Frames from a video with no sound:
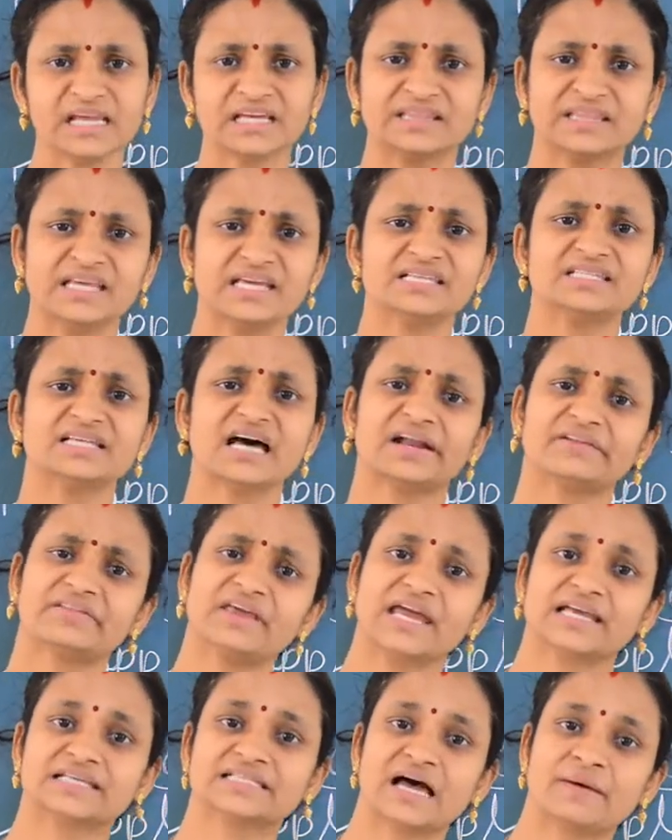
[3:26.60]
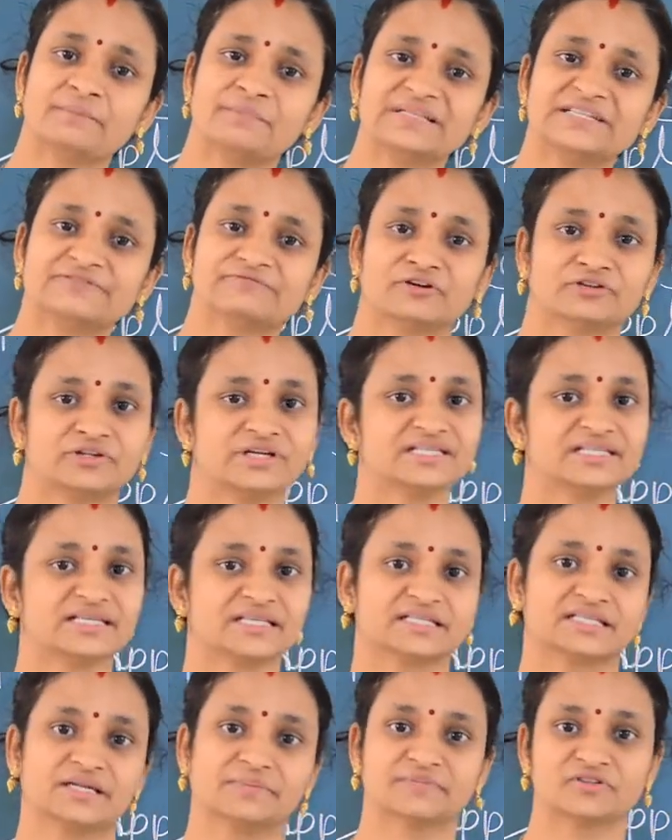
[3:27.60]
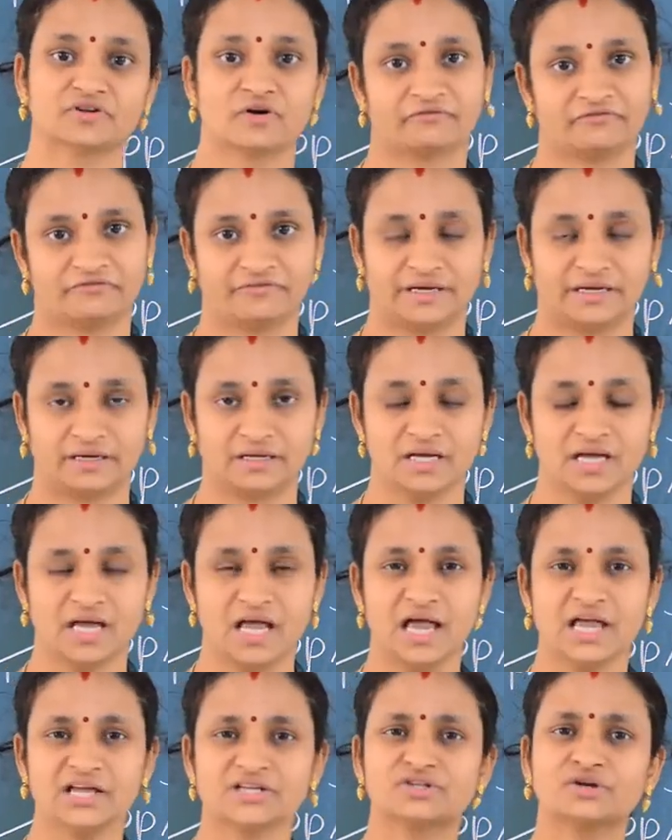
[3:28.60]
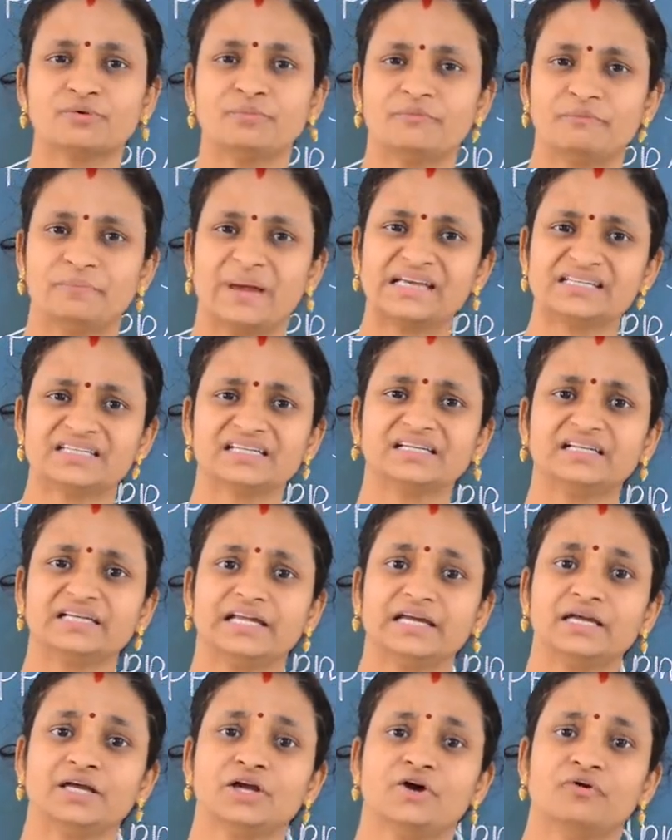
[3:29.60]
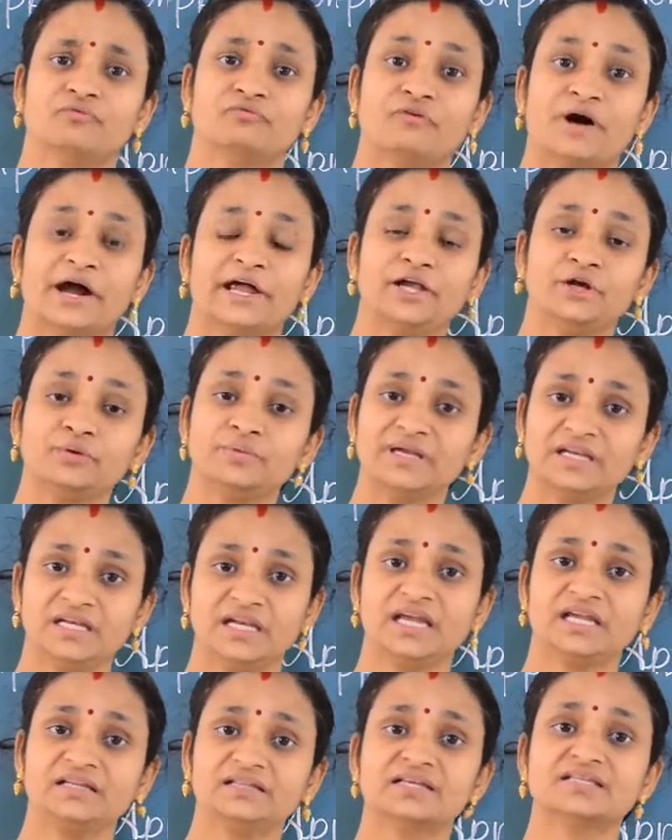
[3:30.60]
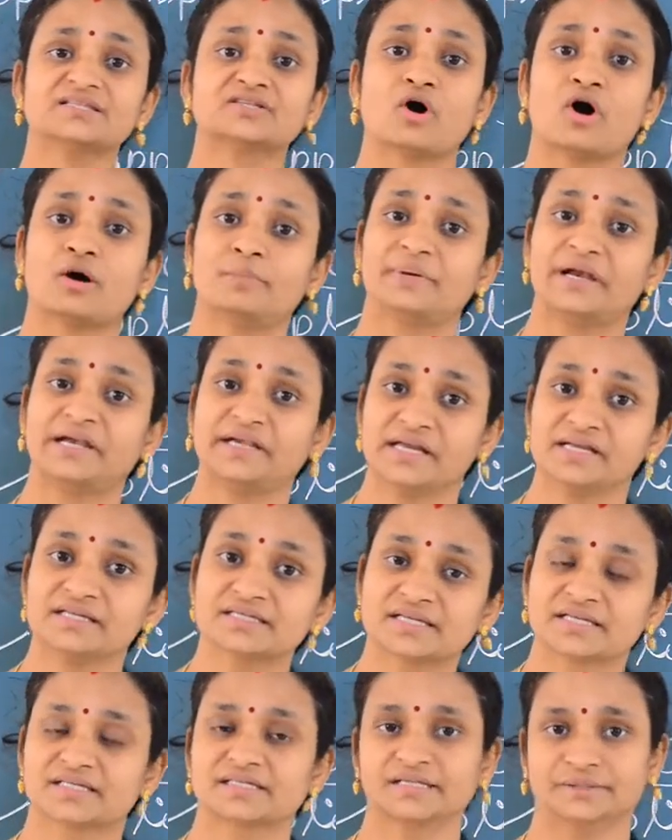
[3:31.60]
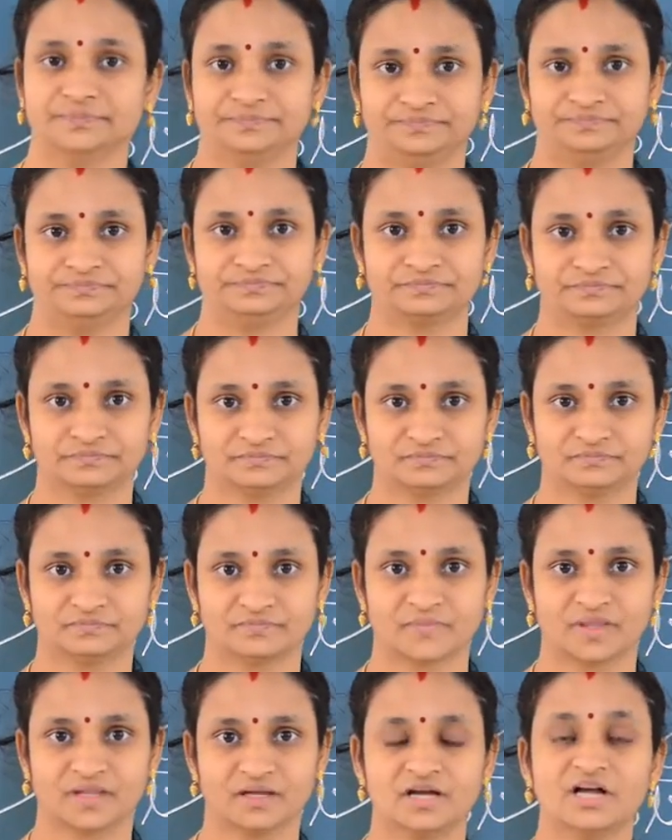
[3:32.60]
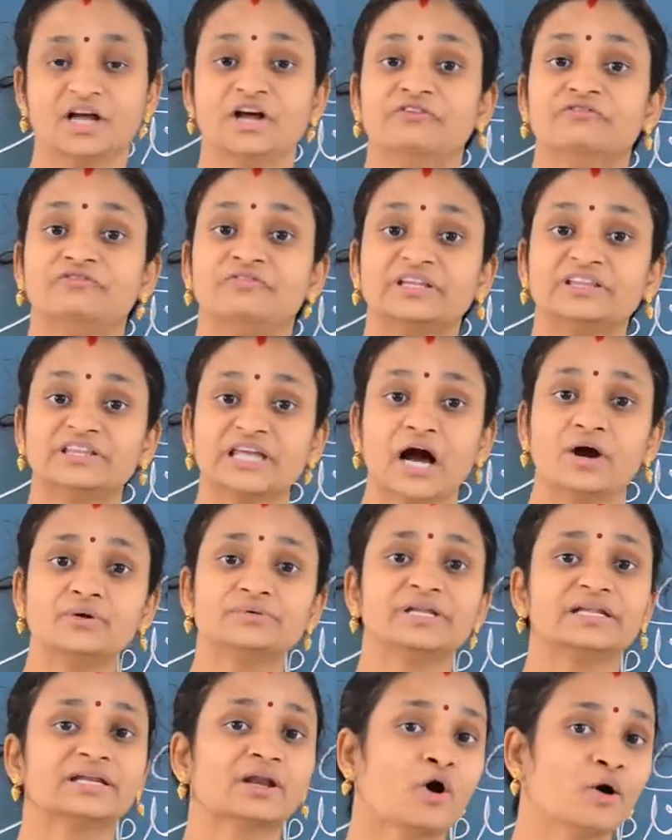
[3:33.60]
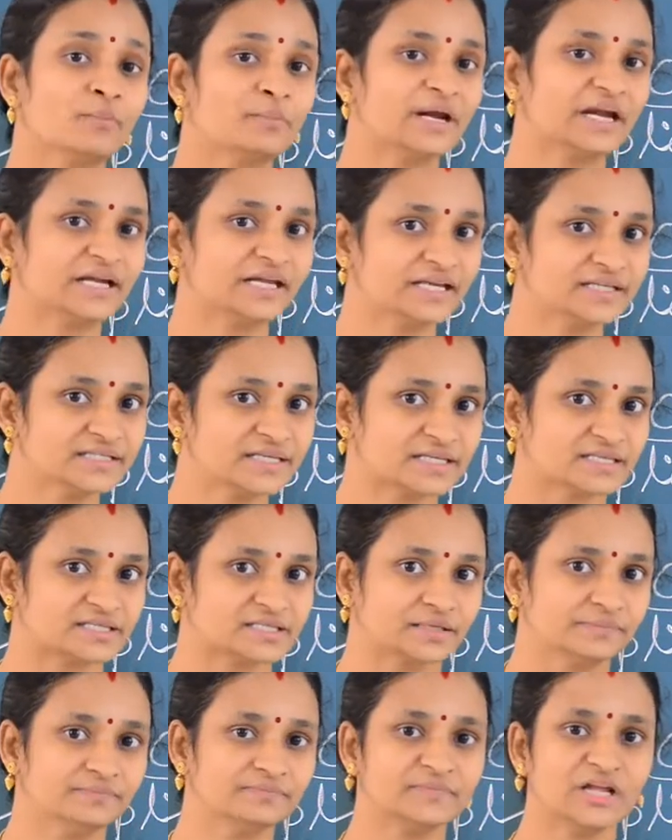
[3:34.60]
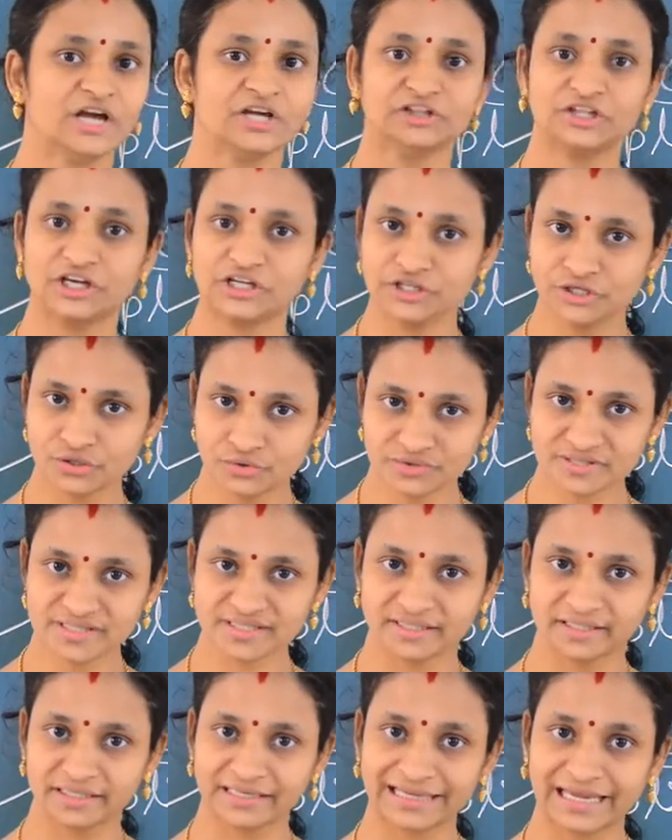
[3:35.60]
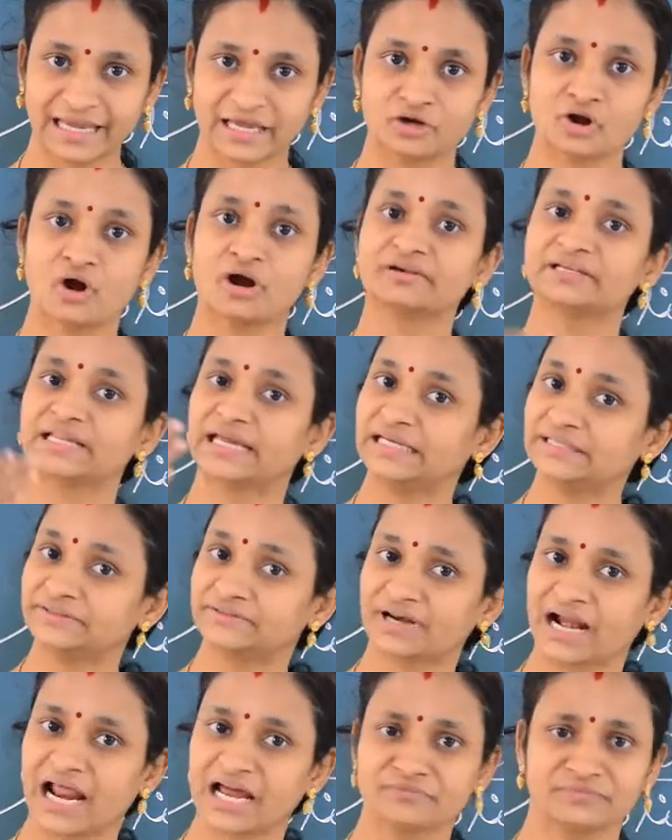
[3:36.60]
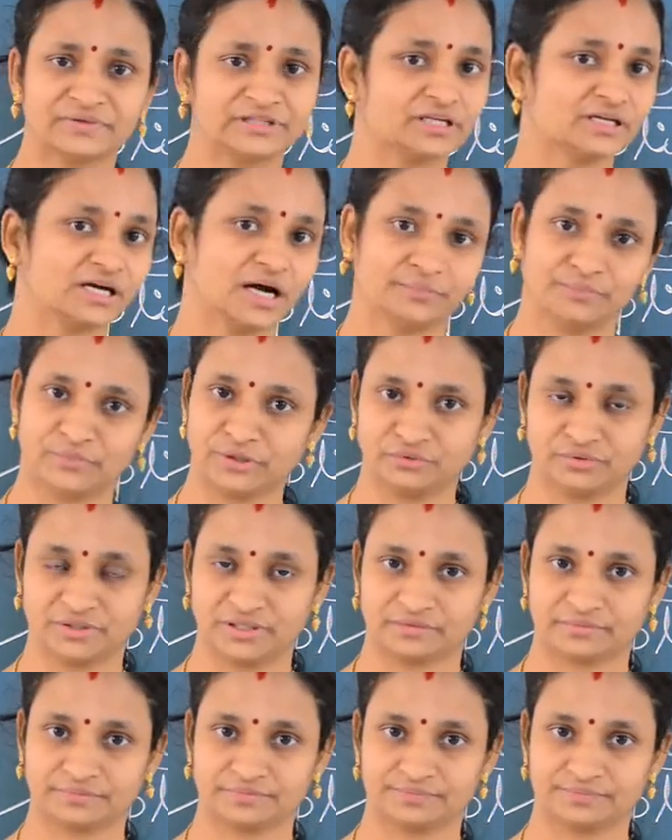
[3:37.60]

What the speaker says: These are the examples for the system software. So, basically why do we need this operating system? Without an operating system, the user cannot interact with the computer.